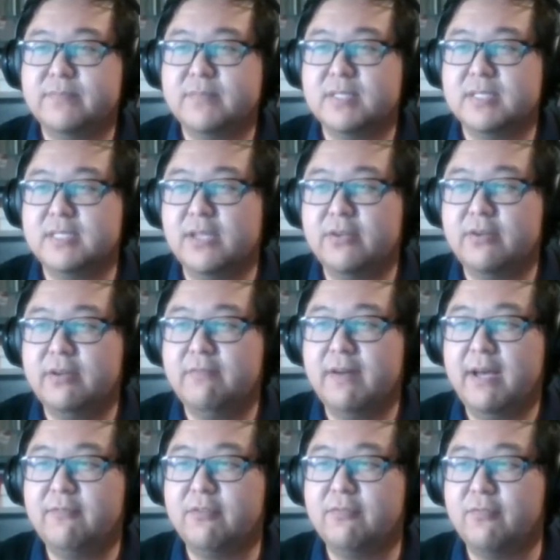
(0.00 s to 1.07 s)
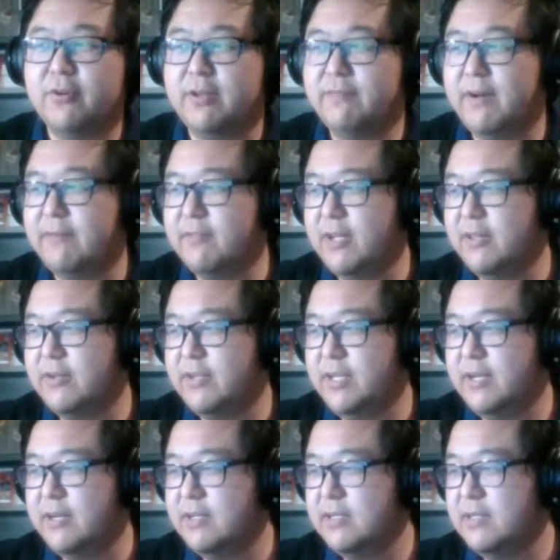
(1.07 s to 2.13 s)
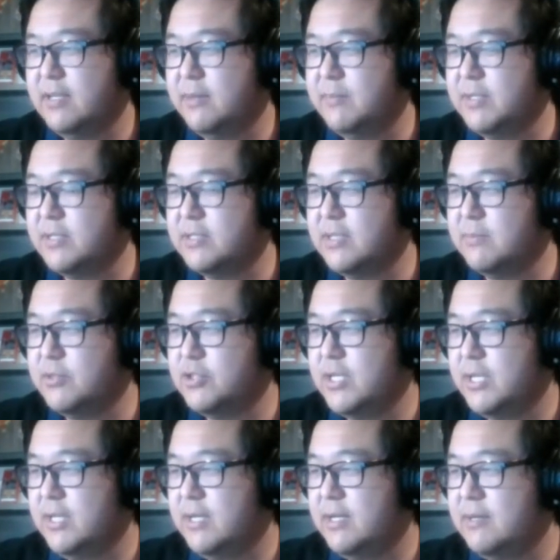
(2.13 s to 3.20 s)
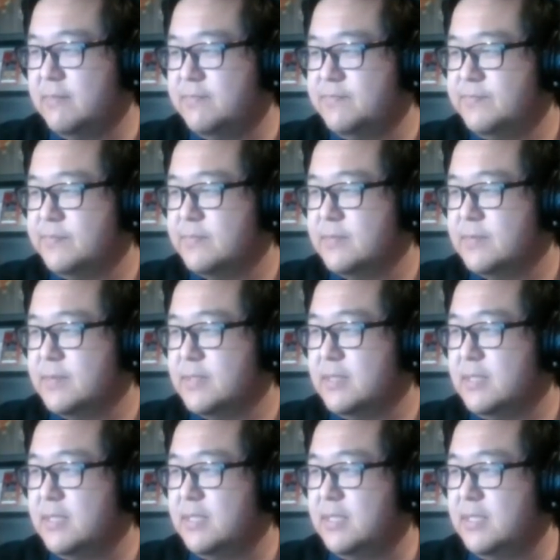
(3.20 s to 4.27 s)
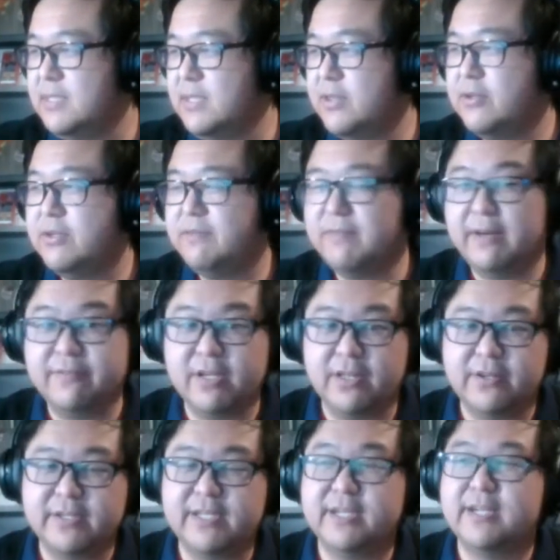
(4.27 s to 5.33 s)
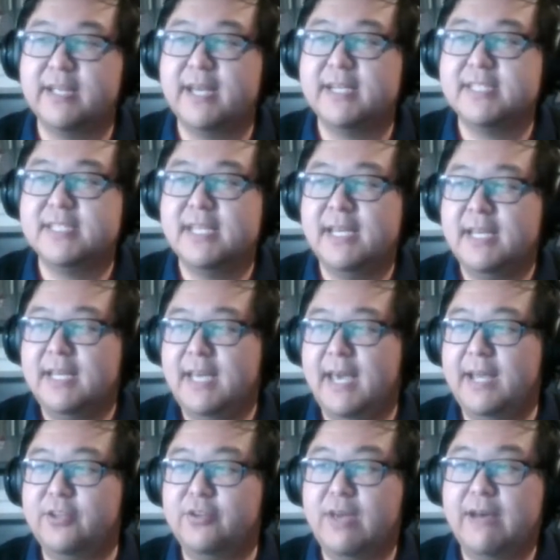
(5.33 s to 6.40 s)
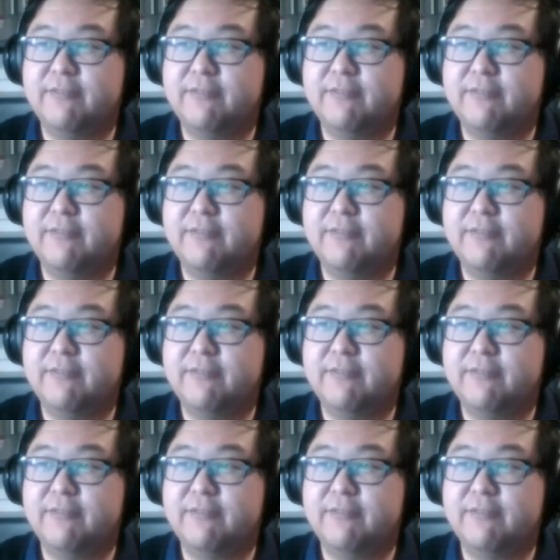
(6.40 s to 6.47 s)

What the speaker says: is it $35 or $45 tier? Let me just double check here. The $35 tier, yes. And you have a